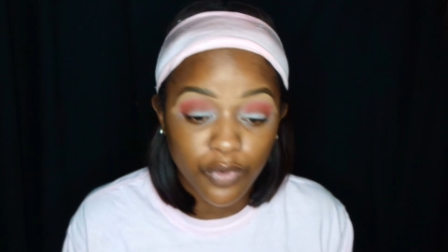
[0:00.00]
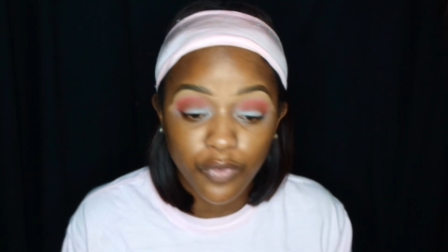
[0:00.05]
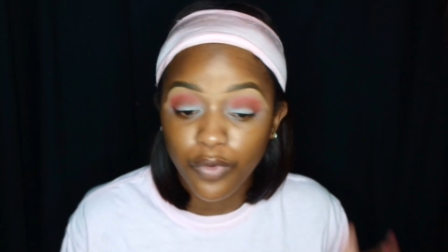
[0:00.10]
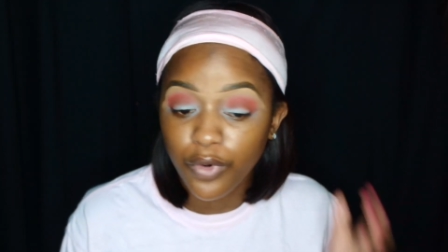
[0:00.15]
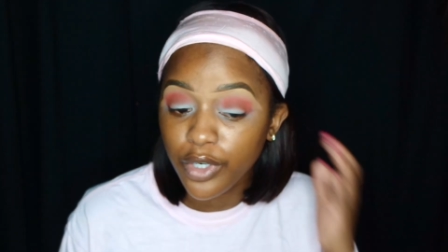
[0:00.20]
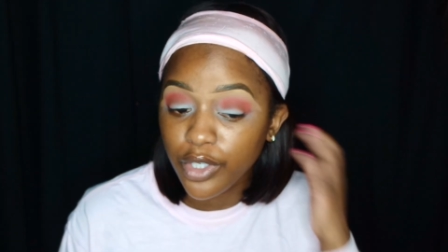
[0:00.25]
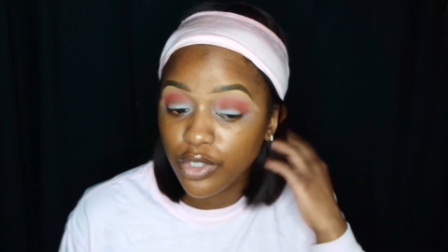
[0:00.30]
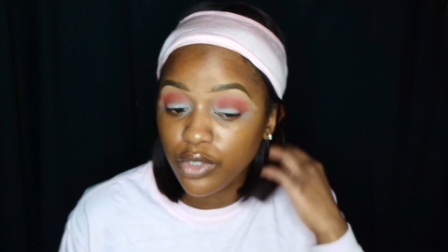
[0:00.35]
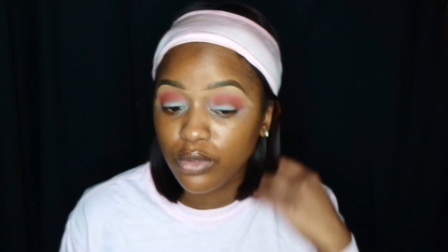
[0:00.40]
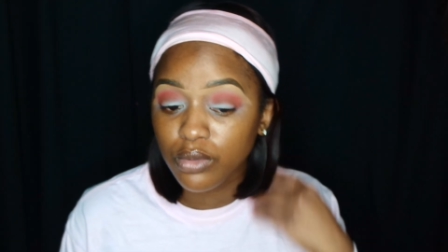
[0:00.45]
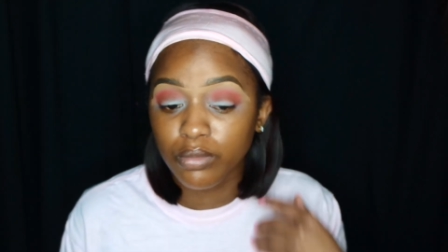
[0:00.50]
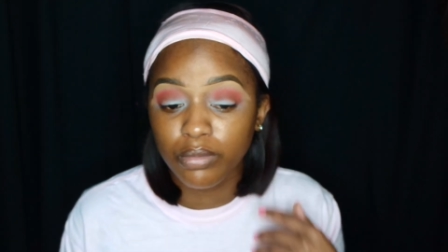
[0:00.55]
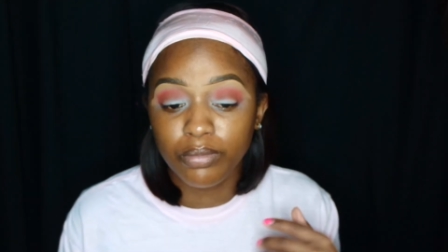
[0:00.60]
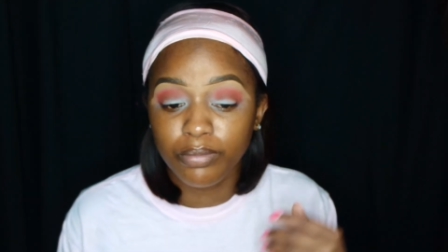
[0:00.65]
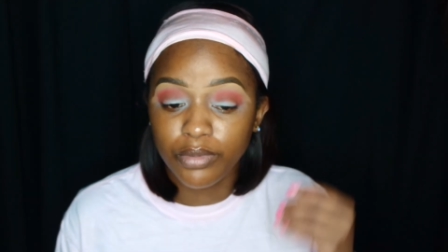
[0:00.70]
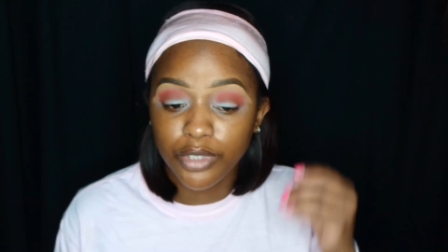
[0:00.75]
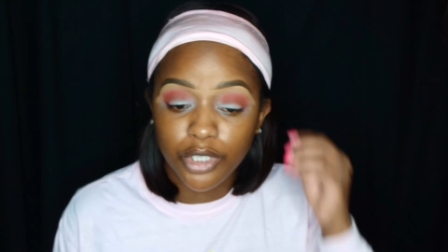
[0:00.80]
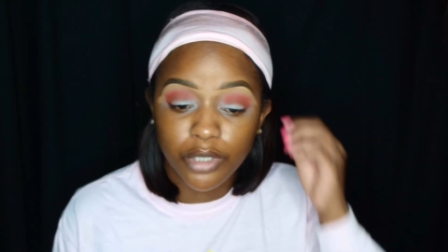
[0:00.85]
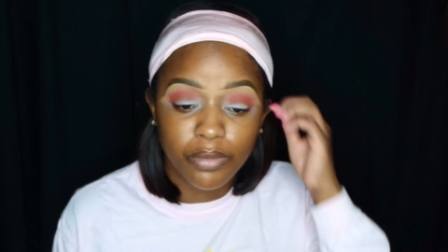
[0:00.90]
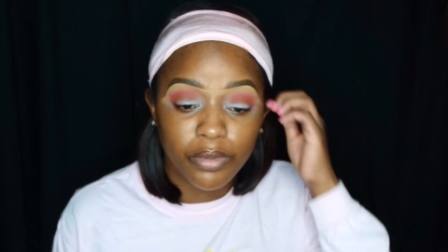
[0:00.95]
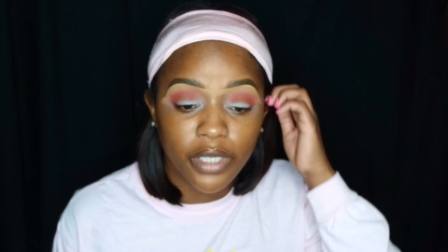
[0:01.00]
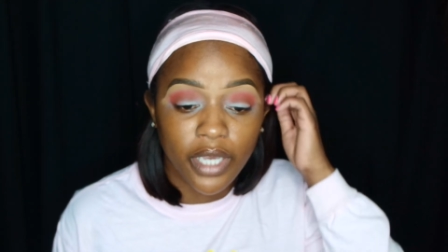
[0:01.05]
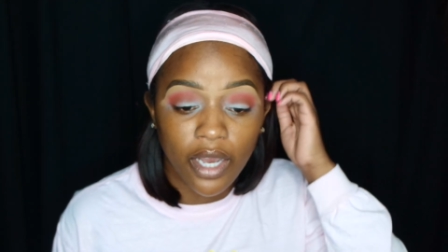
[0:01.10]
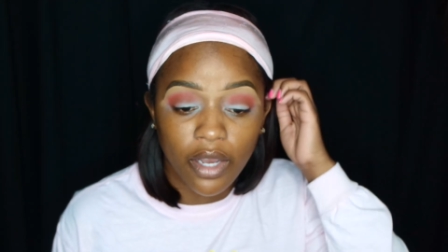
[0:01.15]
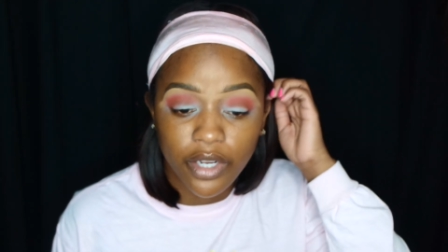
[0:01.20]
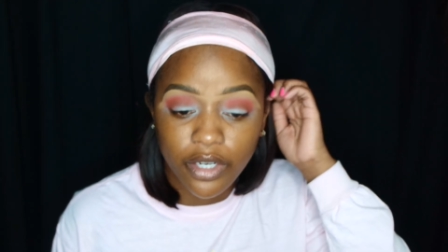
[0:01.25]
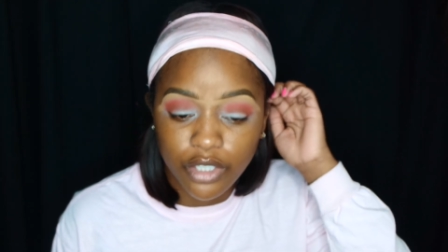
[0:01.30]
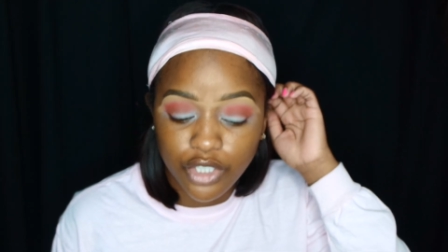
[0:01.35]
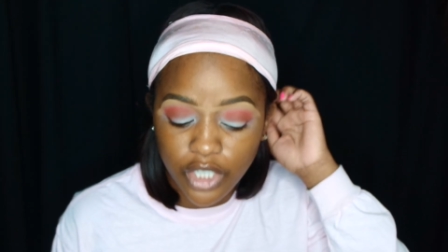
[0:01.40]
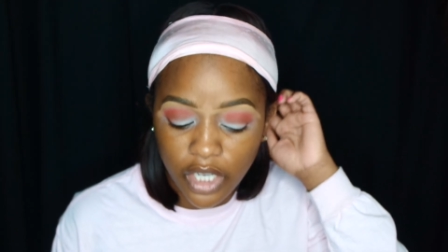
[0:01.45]
before you should be
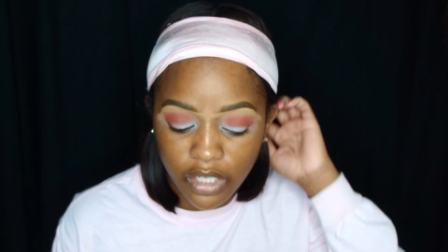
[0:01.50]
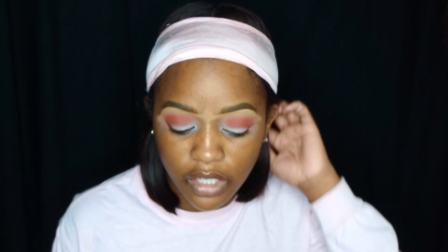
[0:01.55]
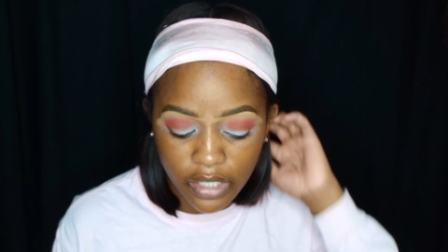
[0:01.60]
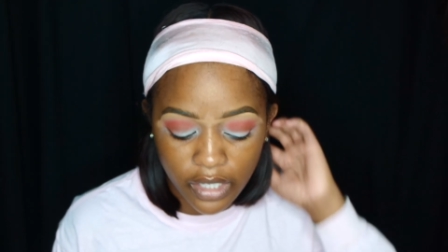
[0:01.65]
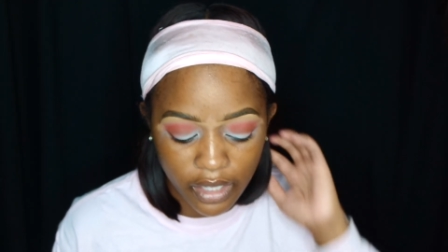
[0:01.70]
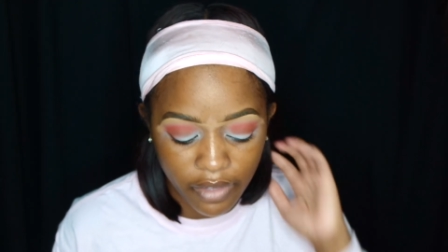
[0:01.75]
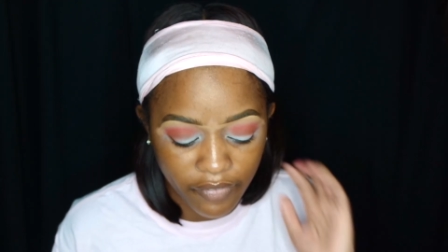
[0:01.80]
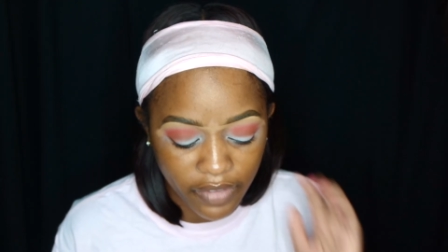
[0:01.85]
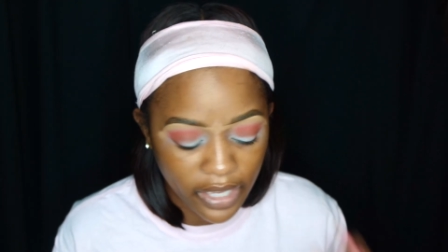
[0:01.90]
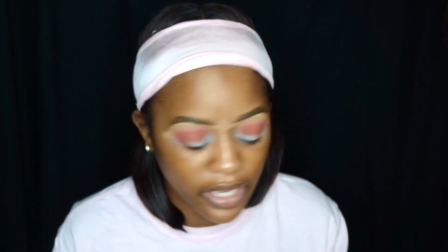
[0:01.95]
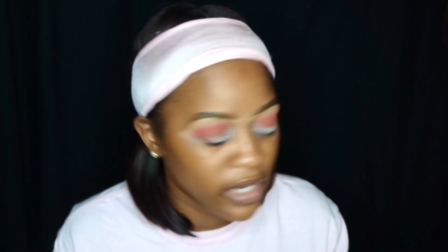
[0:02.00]
out here trying to love